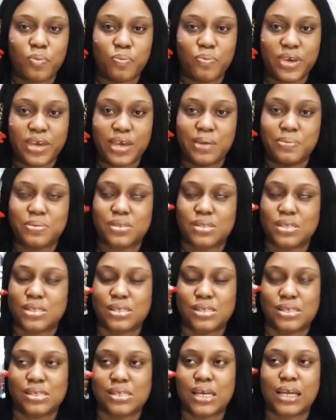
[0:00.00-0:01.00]
babes, this
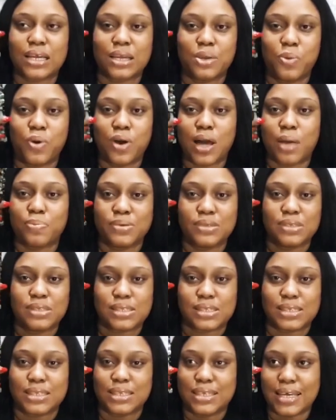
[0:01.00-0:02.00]
is exactly what happened
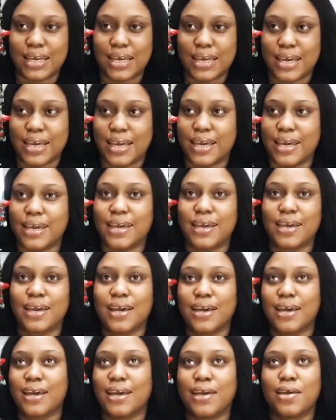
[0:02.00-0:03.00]
today.
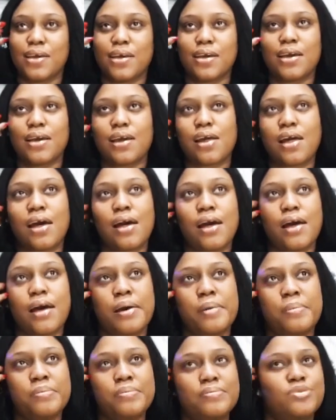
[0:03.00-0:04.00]

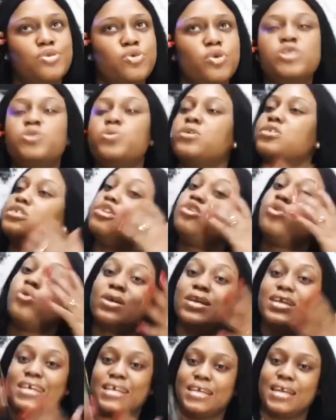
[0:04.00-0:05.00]
Um, so it was
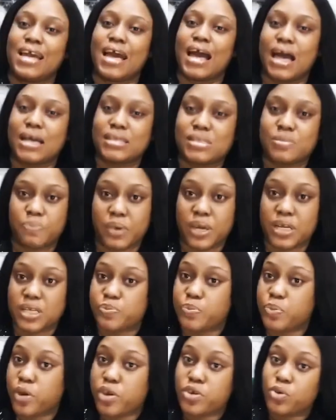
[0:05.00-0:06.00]
lonely in that aspect,
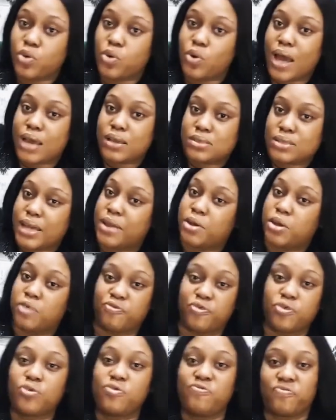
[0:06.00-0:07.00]
but you know, I thank God
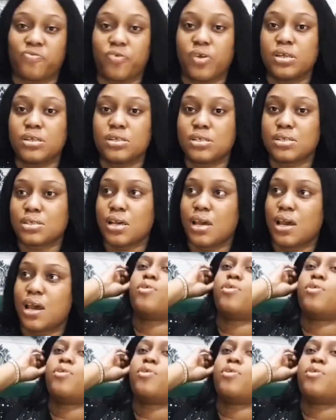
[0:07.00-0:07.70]
for good friends. Of